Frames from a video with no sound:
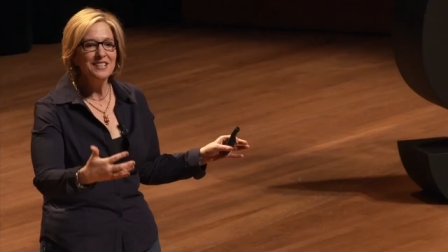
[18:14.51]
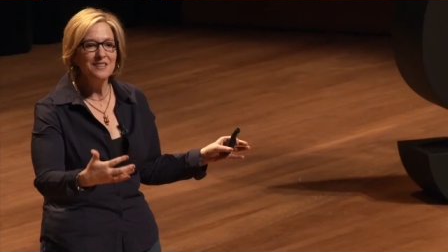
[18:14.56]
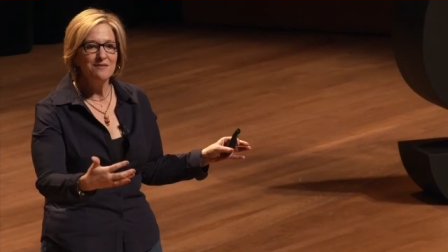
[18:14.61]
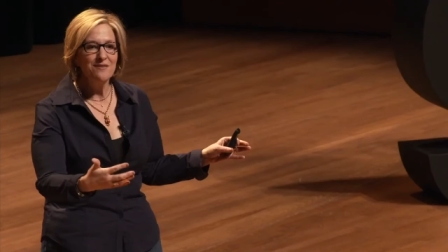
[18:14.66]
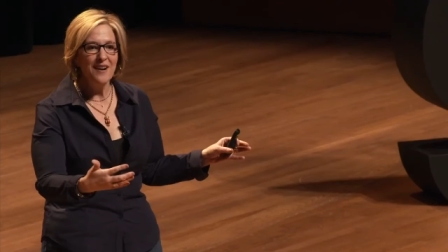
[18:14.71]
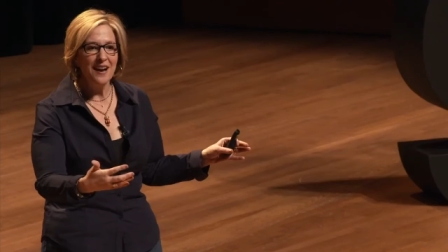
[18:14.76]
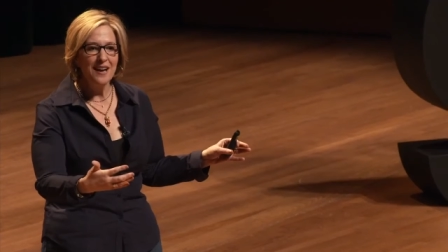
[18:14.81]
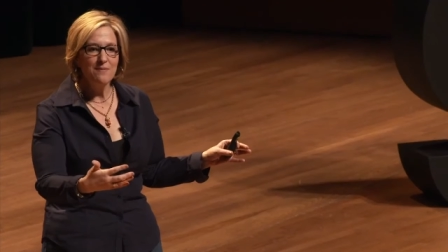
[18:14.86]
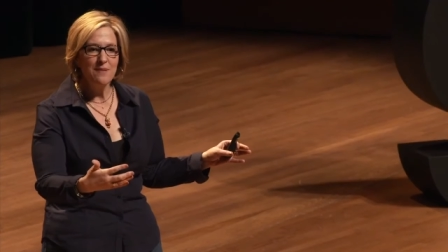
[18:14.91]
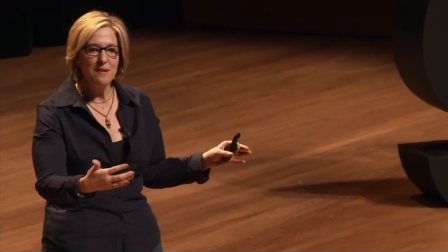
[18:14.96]
to
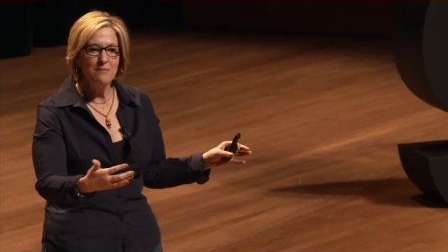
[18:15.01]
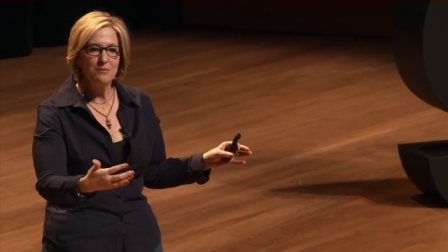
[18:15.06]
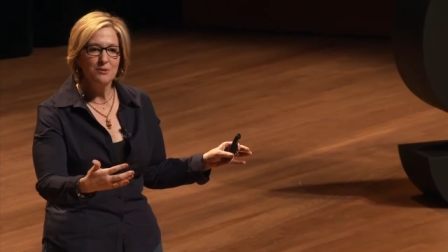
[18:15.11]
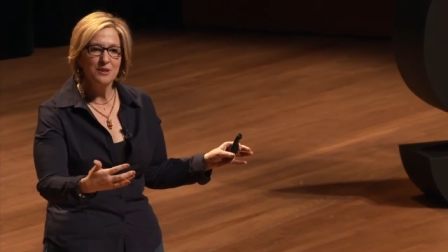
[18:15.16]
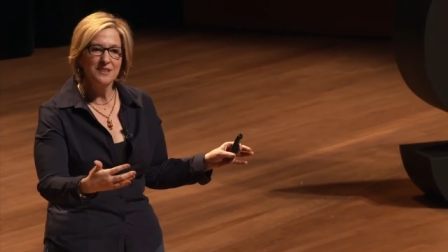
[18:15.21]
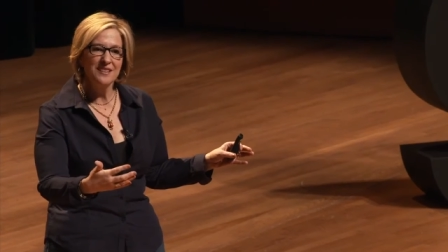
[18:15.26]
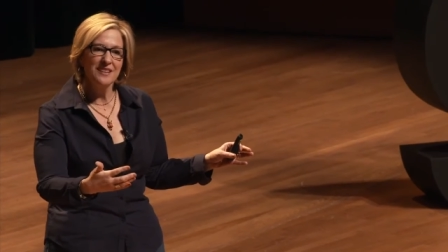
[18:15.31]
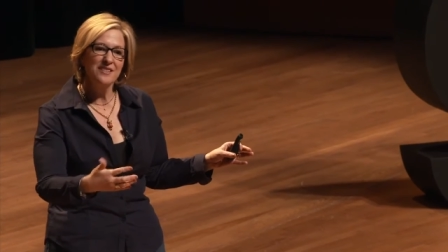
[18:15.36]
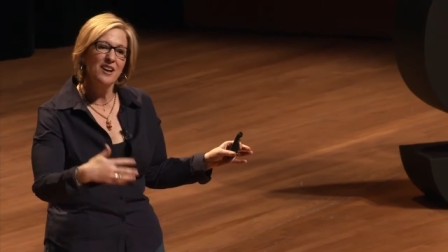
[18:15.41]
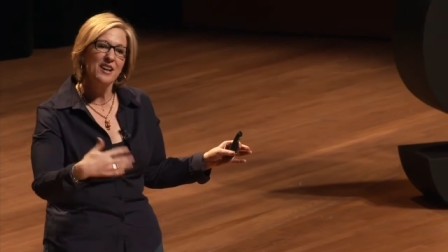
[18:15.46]
invite people
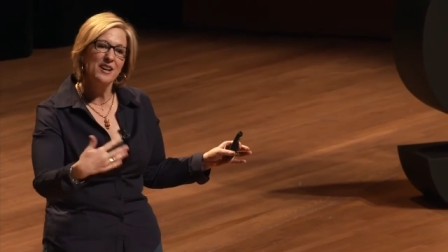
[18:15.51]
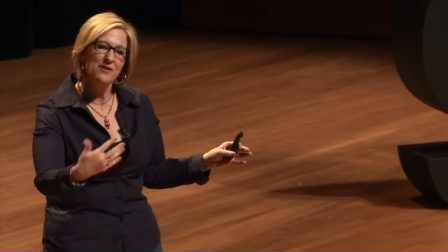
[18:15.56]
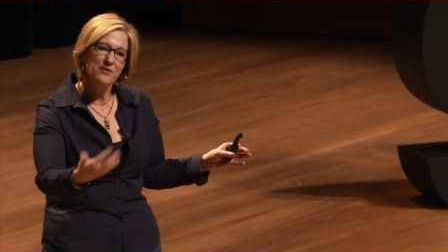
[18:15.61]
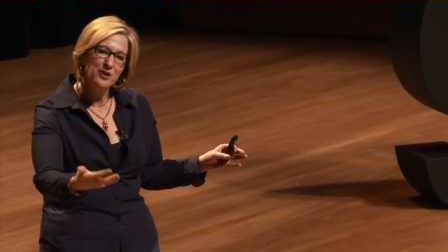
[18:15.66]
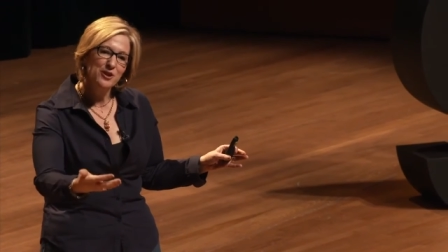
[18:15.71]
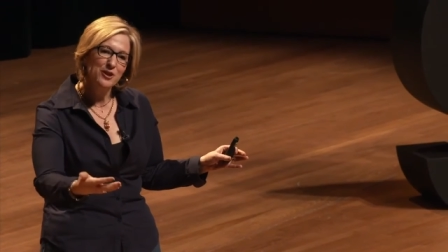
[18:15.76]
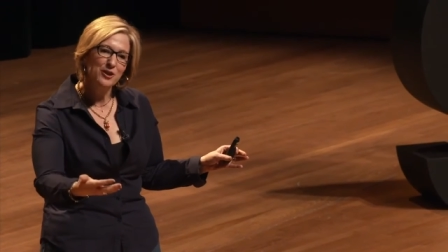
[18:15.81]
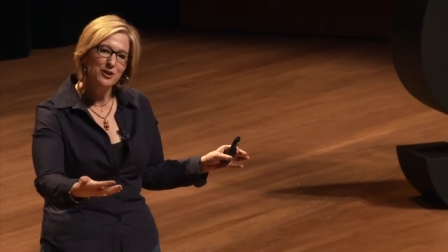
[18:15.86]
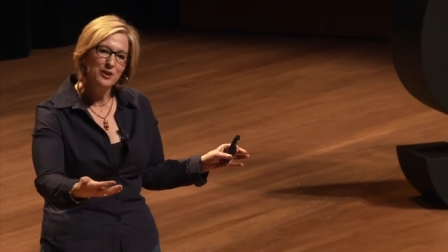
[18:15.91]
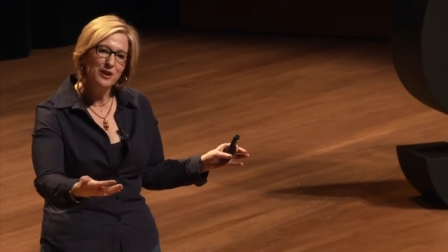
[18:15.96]
because I thought
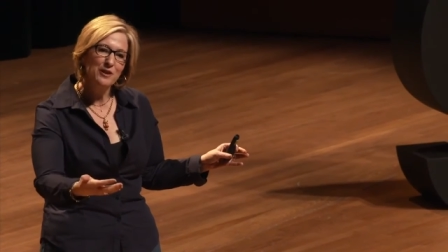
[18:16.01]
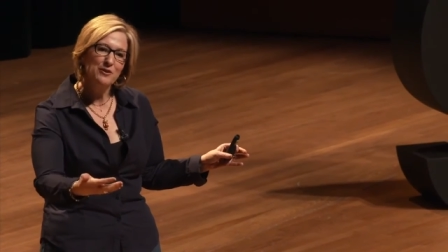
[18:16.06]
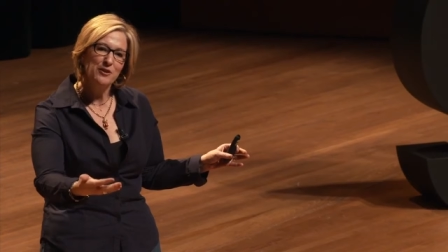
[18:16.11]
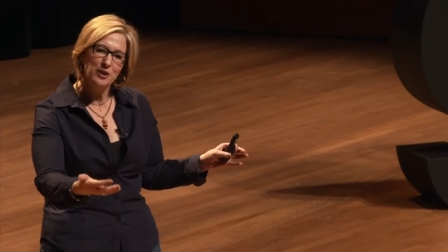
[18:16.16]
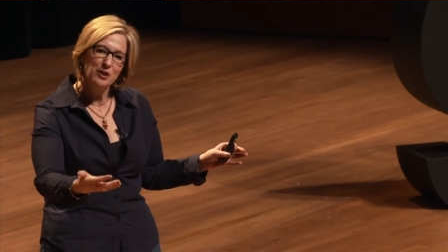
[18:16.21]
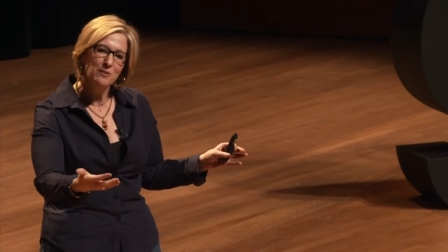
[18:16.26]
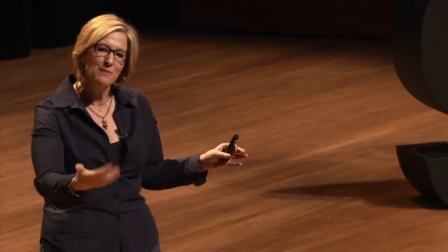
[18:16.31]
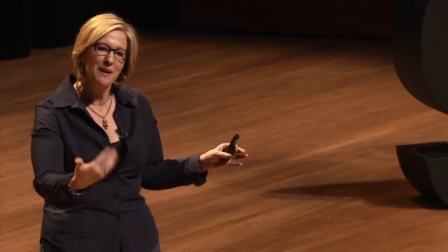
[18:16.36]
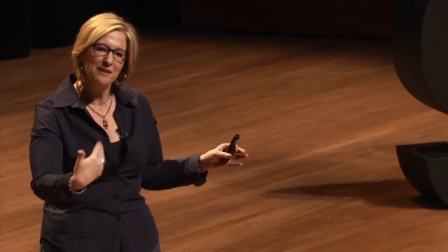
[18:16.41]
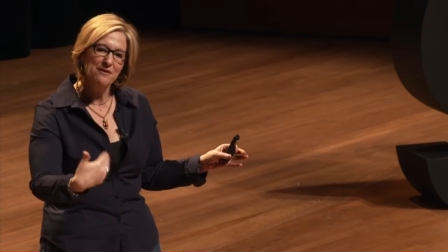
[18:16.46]
if you're if
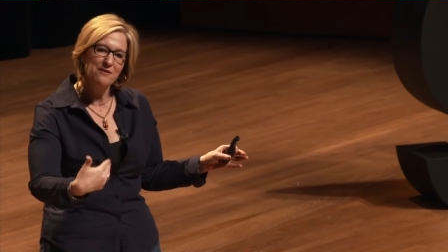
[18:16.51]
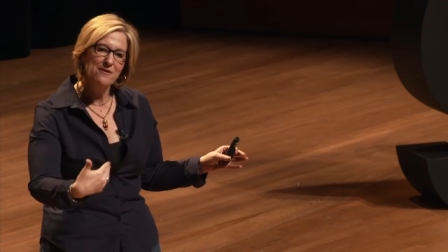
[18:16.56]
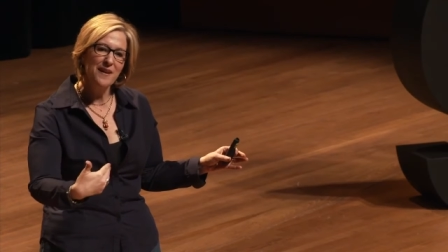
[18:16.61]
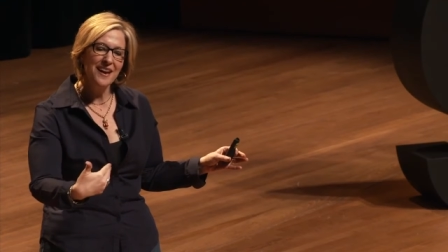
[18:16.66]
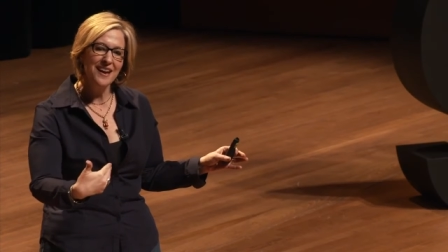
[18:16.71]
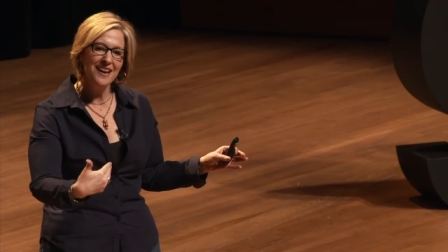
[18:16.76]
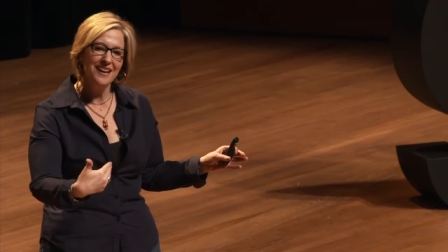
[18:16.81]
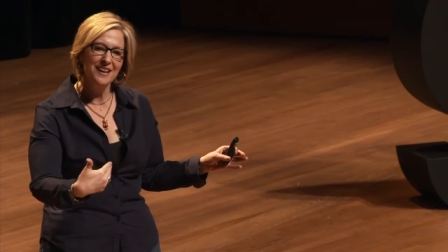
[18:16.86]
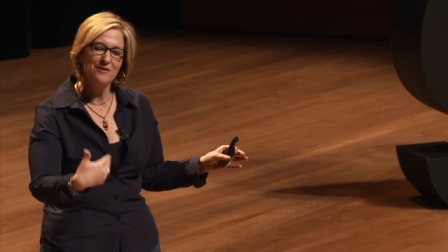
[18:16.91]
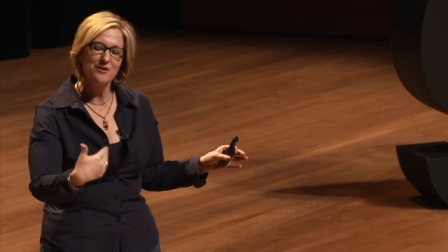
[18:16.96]
you're my
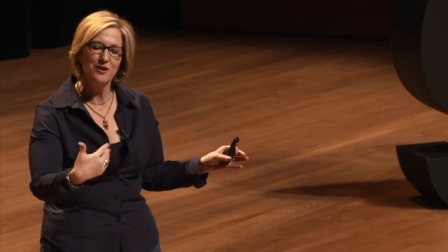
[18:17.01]
fan,